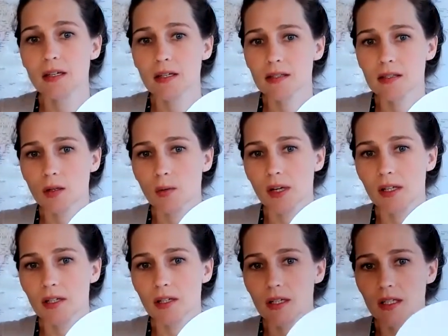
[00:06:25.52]
So what
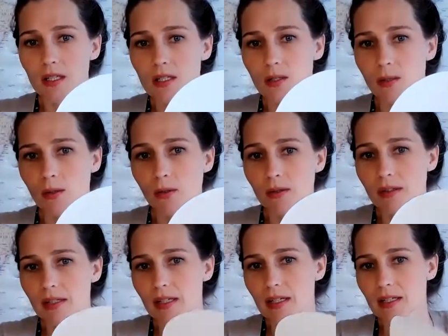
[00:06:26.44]
you're going to do
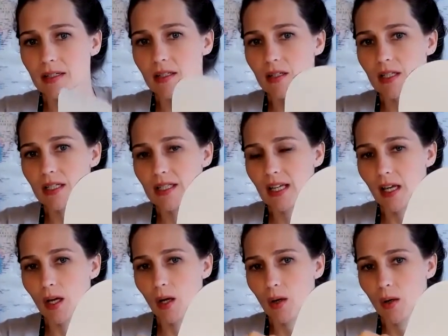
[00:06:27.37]
is you're going to
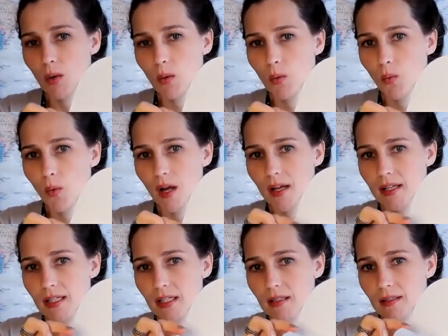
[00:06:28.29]
take
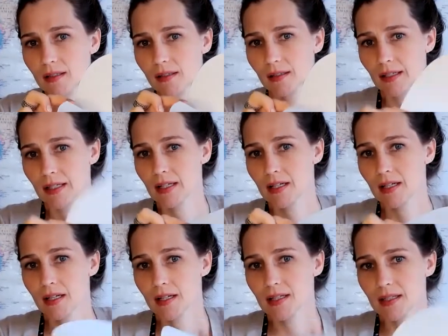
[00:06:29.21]
one
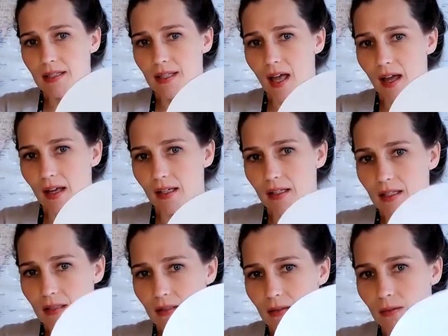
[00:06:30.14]

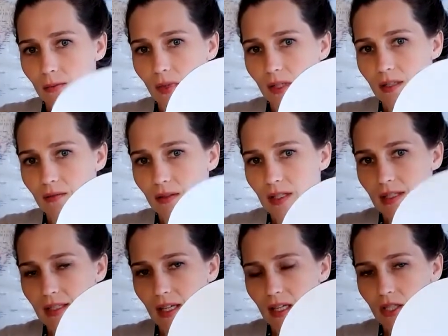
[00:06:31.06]
side, one of
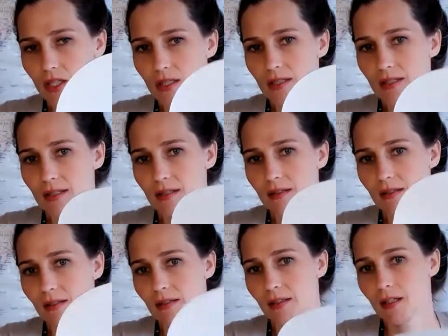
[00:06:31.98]
these edges
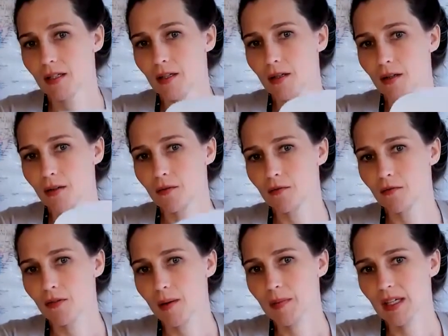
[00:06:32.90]

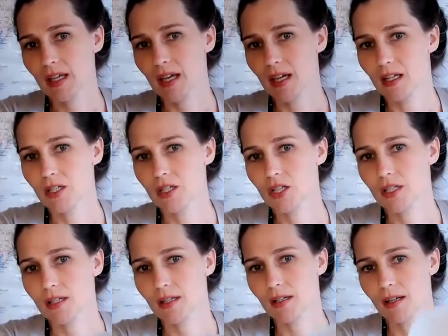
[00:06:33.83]
from the edge,
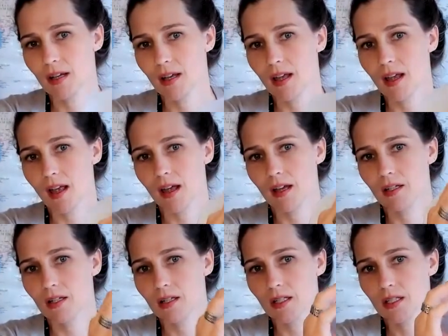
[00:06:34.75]
and
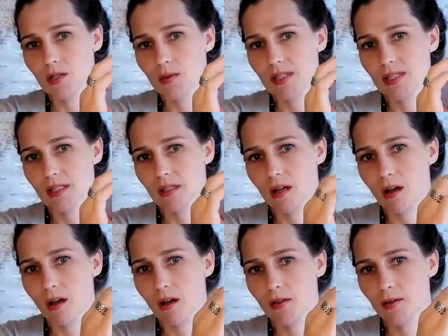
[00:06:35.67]
you're going to twist it
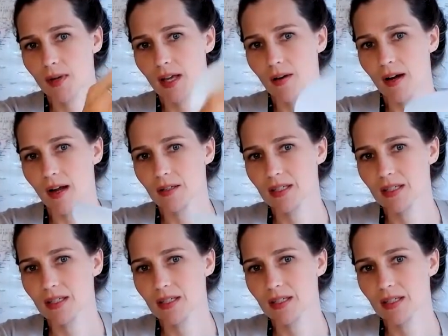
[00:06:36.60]
all the way around.